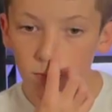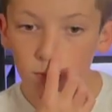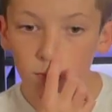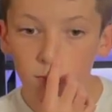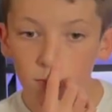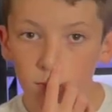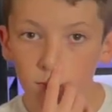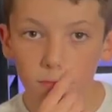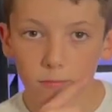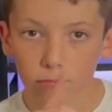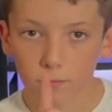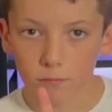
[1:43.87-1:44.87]

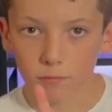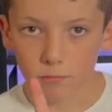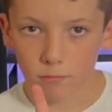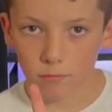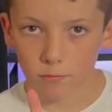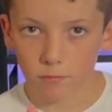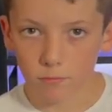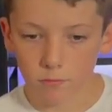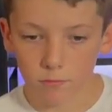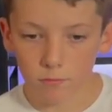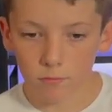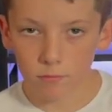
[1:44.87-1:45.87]

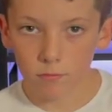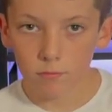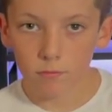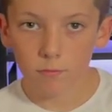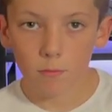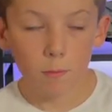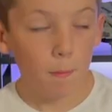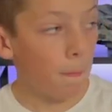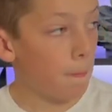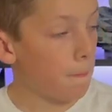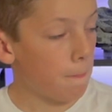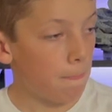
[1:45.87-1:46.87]

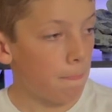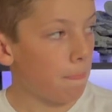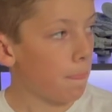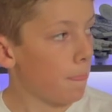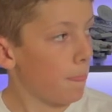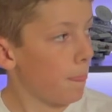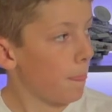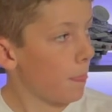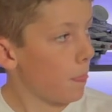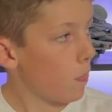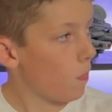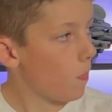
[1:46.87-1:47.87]

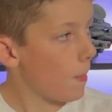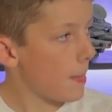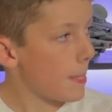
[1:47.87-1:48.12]
The person shown says nothing.